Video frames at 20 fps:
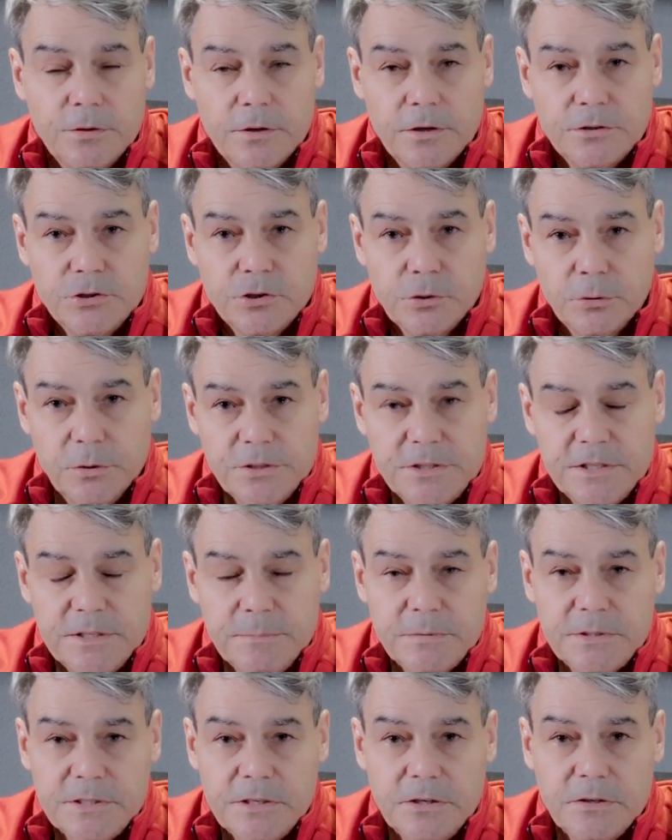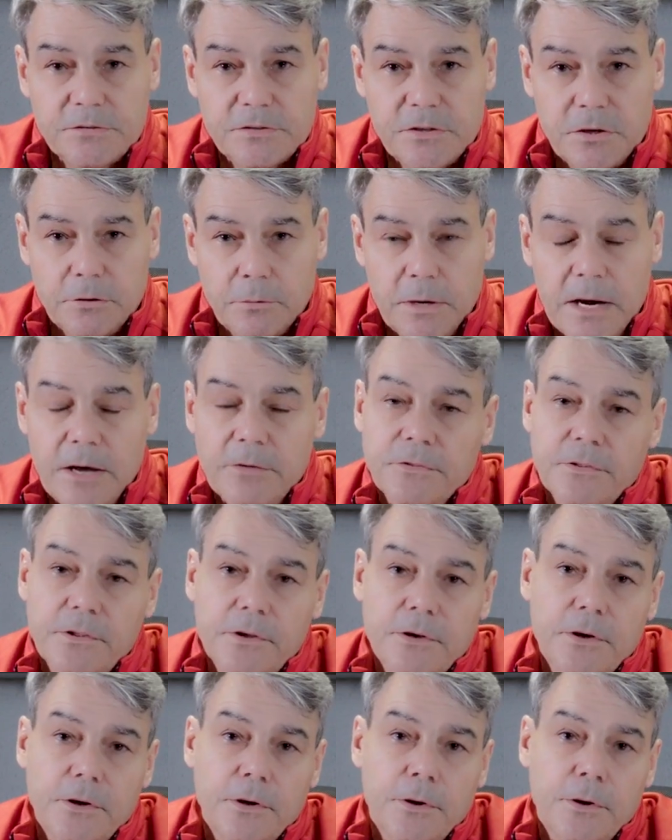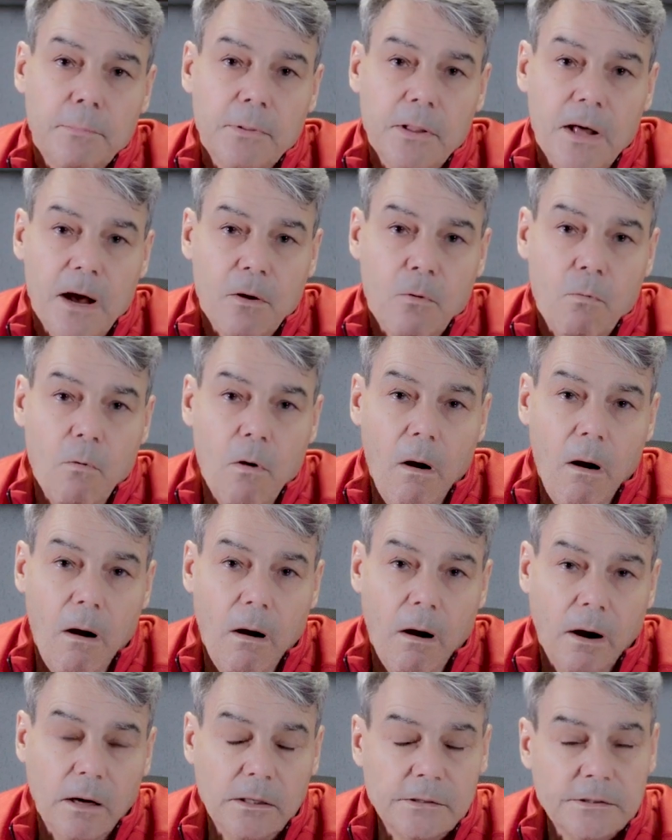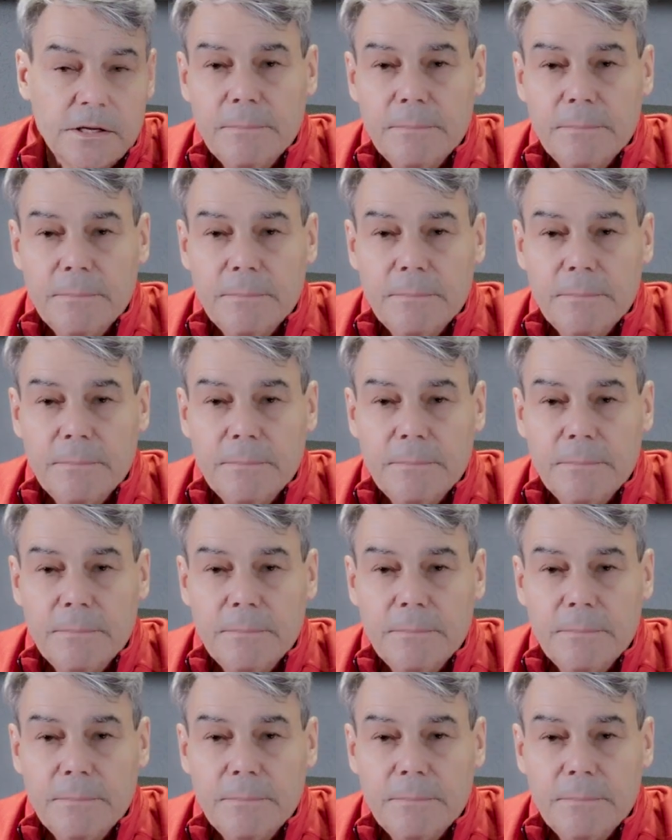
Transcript: The joints themselves around the block wall,